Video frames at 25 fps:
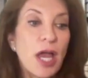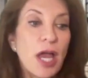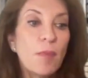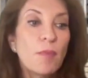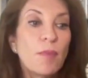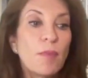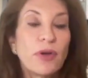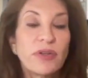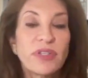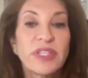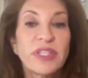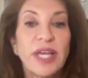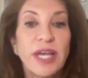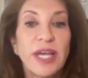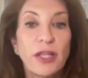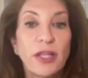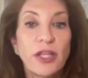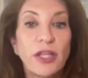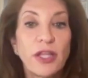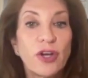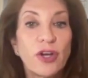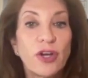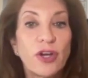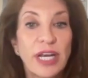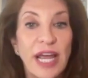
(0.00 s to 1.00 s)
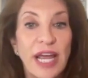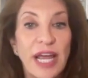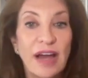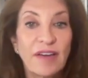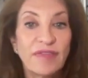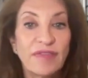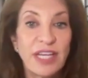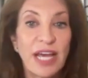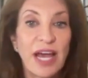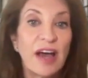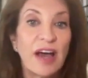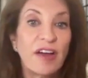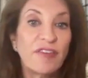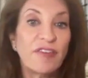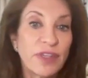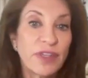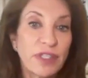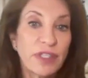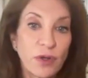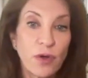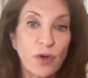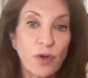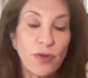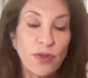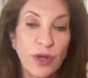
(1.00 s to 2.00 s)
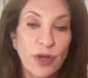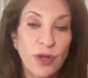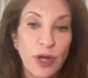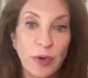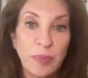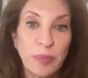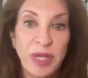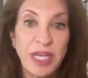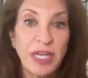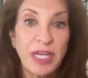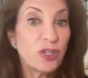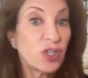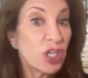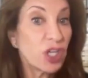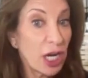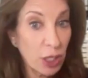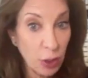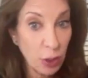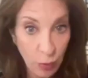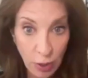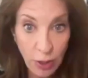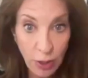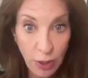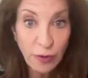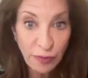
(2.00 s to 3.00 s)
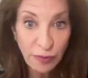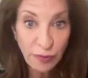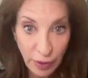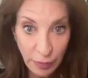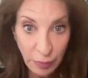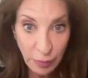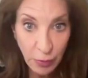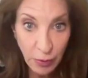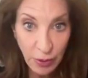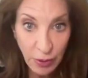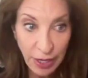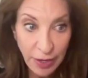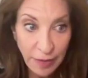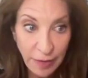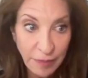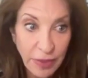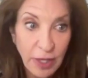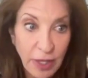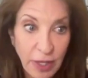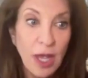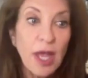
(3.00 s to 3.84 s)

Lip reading: most likely you're going to have physical therapy in January or February.